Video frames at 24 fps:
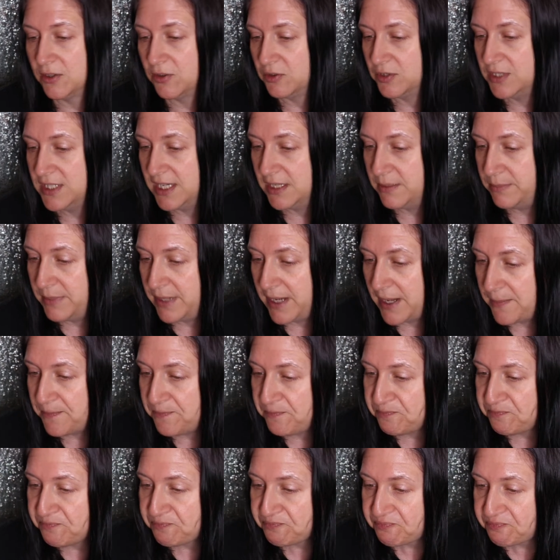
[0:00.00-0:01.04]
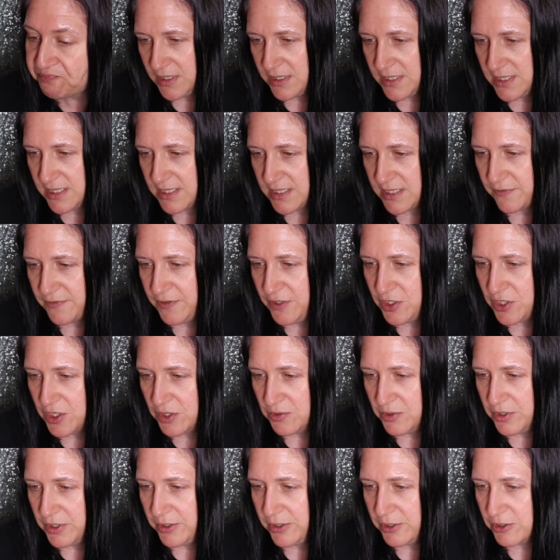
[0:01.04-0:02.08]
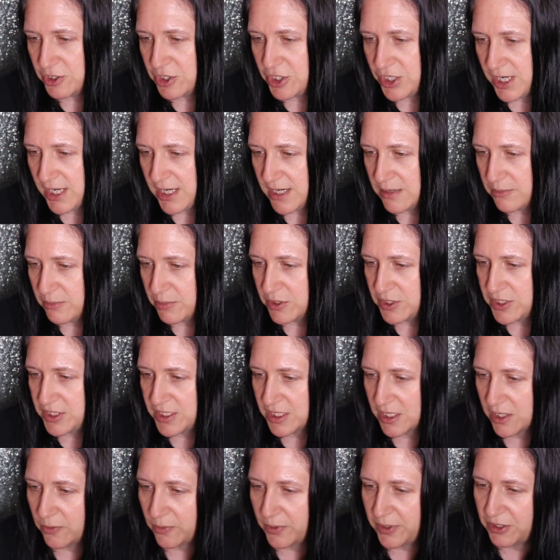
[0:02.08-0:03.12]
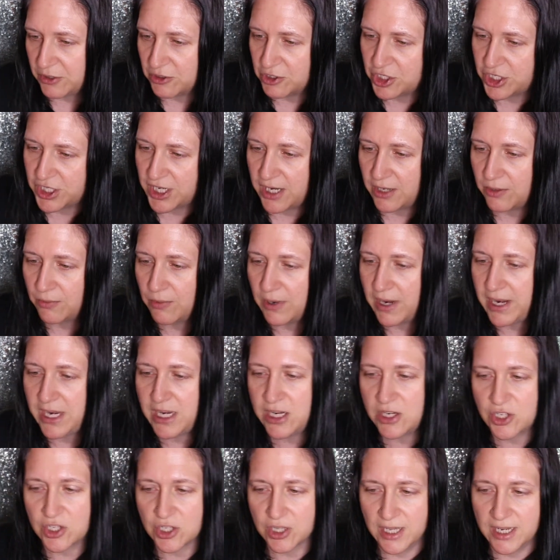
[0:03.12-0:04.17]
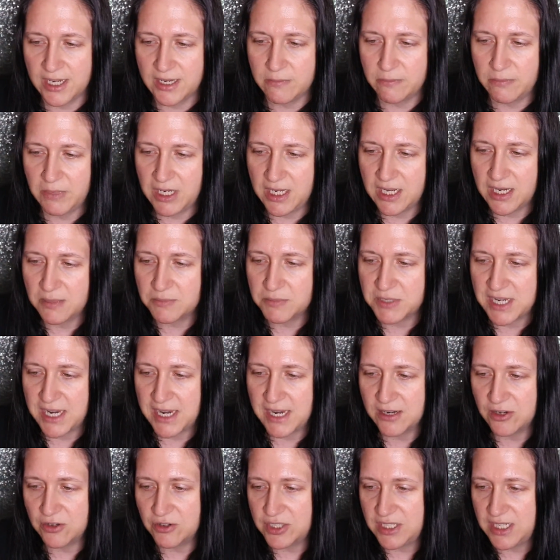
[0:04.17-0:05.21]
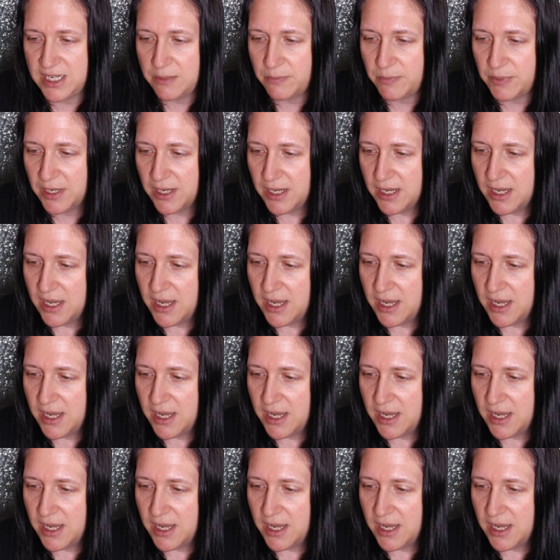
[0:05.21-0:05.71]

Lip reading: a little tidbit. It says if you don't know your shade number, start with your shade range, light, medium, tan, or deep,